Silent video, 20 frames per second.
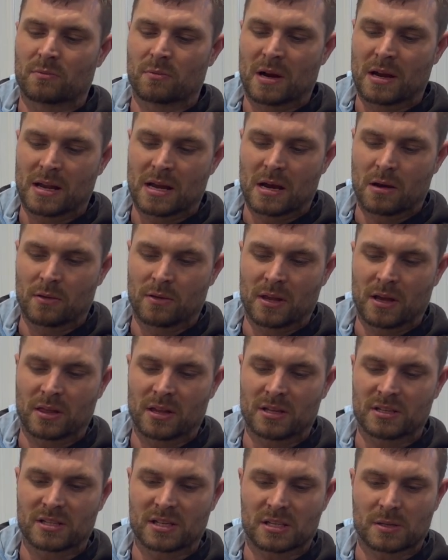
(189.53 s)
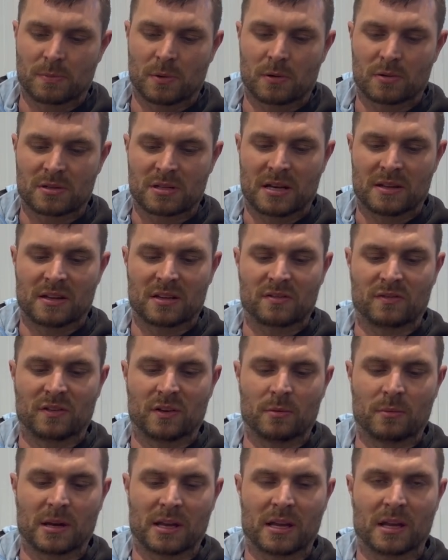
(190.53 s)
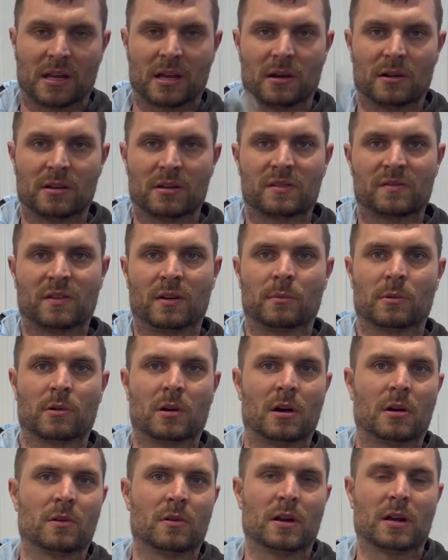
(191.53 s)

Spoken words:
Right now, nothing's exposed on this film. I can carry this film around.